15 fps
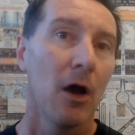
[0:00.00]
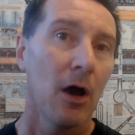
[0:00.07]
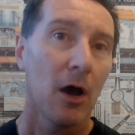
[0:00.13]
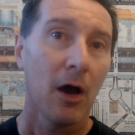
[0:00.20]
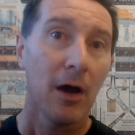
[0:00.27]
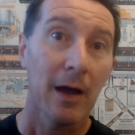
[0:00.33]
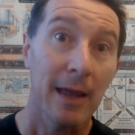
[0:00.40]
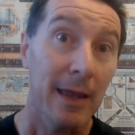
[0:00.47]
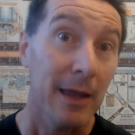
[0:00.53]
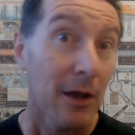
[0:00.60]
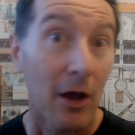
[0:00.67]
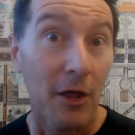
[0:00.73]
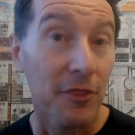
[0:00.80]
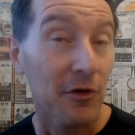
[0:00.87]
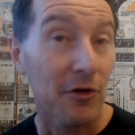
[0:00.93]
Hi,
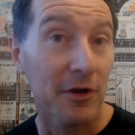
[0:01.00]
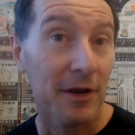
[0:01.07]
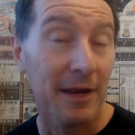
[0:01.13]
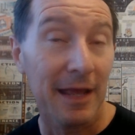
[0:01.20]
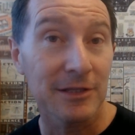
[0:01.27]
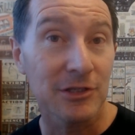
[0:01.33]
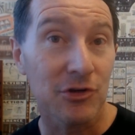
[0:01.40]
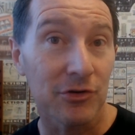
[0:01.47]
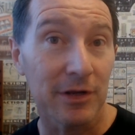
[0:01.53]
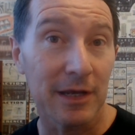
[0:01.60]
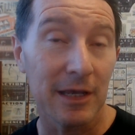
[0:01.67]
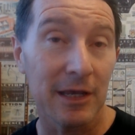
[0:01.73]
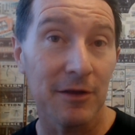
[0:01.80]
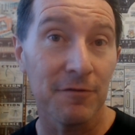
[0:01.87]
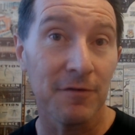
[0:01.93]
I thought I'd answer an
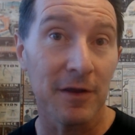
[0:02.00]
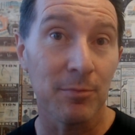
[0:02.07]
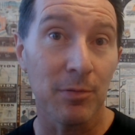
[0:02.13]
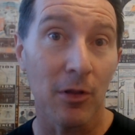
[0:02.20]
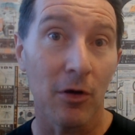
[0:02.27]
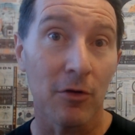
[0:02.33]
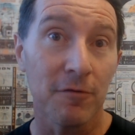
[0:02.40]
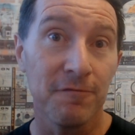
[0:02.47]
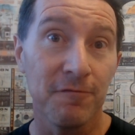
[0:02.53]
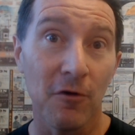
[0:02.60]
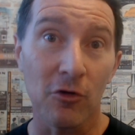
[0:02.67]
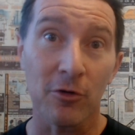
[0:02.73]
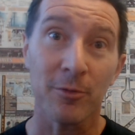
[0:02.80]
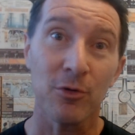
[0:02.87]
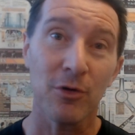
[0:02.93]
EEV blog
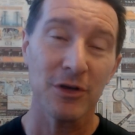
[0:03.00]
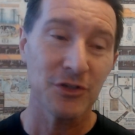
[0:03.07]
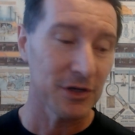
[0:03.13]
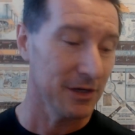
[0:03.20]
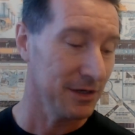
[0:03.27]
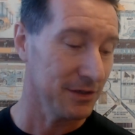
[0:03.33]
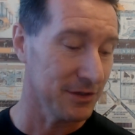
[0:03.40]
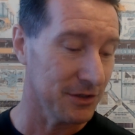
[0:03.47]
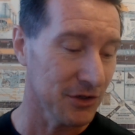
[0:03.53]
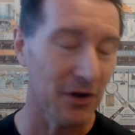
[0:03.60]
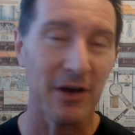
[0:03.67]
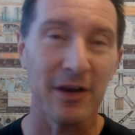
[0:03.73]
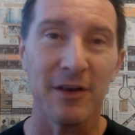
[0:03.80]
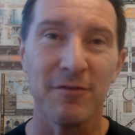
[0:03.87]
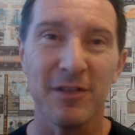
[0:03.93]
forum question because it's
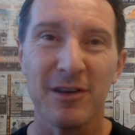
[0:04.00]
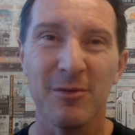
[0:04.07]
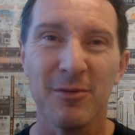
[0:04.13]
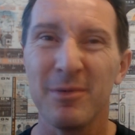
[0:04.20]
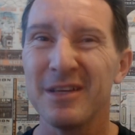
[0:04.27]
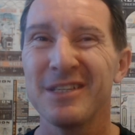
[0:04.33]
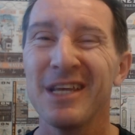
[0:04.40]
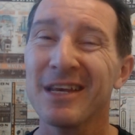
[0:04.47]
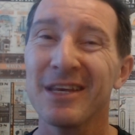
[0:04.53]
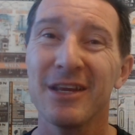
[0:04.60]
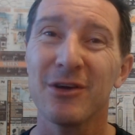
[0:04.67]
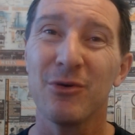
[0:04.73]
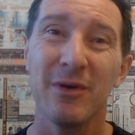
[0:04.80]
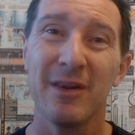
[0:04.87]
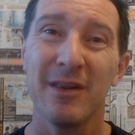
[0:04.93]
kind of a little bit
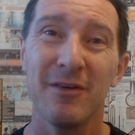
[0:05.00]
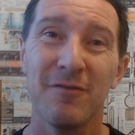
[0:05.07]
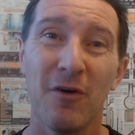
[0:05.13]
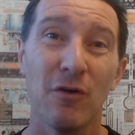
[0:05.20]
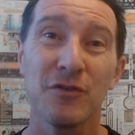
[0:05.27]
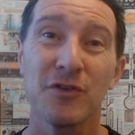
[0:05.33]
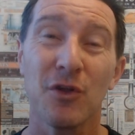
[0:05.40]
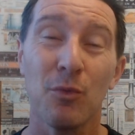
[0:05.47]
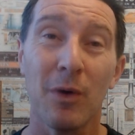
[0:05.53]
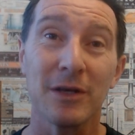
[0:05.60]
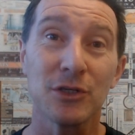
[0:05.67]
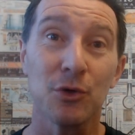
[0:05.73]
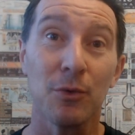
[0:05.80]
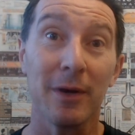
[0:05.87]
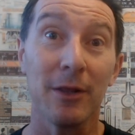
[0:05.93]
technical and involves the
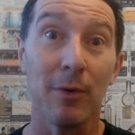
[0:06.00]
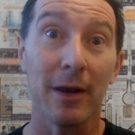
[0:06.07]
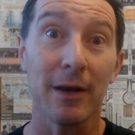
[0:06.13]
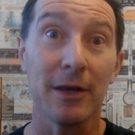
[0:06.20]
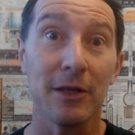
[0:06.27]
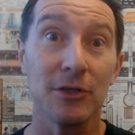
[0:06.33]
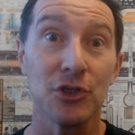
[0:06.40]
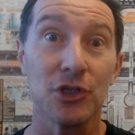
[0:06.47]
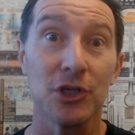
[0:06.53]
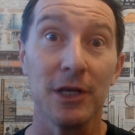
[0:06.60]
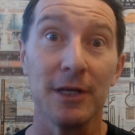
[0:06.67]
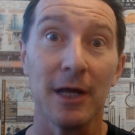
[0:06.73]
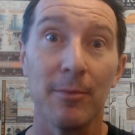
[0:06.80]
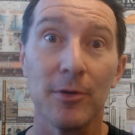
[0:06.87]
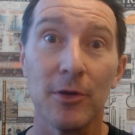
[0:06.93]
121GW
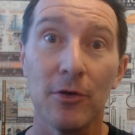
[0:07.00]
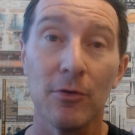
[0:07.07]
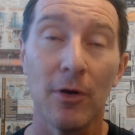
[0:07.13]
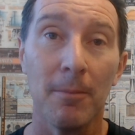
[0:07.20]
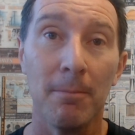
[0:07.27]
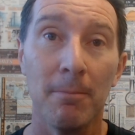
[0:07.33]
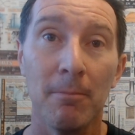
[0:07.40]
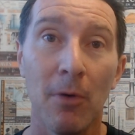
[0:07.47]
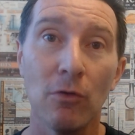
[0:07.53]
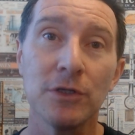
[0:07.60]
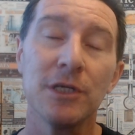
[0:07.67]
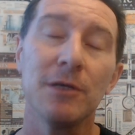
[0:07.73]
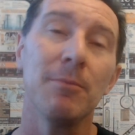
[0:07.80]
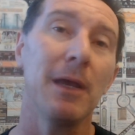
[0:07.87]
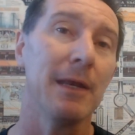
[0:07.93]

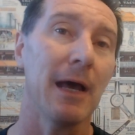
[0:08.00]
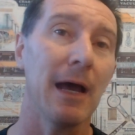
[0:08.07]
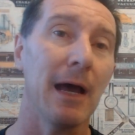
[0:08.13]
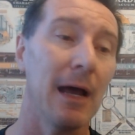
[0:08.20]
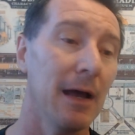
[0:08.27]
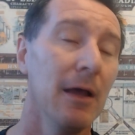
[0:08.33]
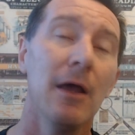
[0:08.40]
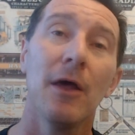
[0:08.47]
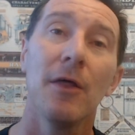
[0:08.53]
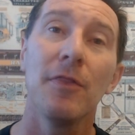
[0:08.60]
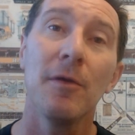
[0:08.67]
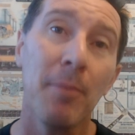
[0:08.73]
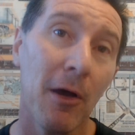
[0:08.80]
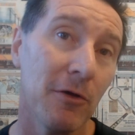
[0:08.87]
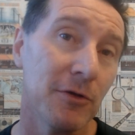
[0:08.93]
multimeter. The
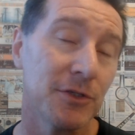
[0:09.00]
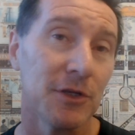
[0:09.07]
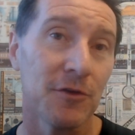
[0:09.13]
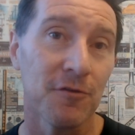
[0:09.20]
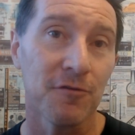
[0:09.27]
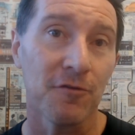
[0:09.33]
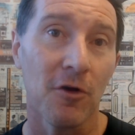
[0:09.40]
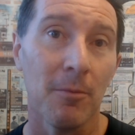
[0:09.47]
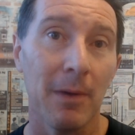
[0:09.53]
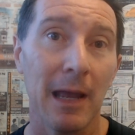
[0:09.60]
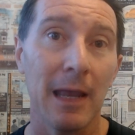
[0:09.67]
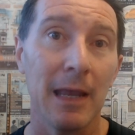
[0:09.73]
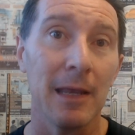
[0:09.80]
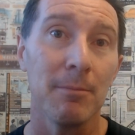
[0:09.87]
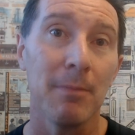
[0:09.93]
post is from
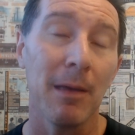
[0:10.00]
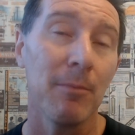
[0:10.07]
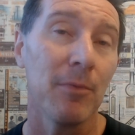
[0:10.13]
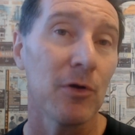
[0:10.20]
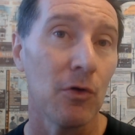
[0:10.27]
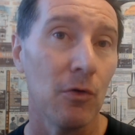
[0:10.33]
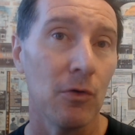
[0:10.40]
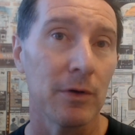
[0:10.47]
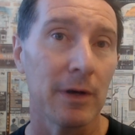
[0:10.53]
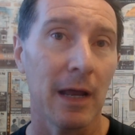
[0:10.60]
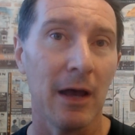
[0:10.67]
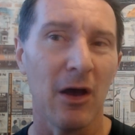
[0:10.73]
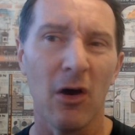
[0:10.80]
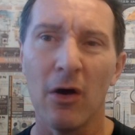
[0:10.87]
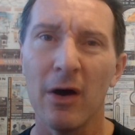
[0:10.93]
a member called
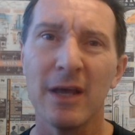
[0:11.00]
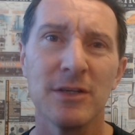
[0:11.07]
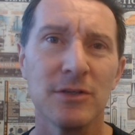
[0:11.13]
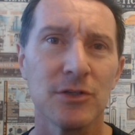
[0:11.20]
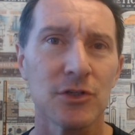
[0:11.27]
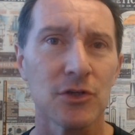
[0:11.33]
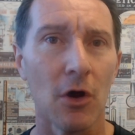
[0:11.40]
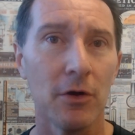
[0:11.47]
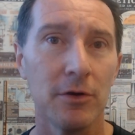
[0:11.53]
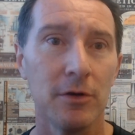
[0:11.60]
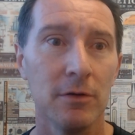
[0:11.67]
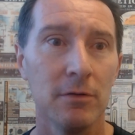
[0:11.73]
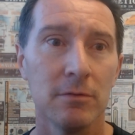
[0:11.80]
IZOD,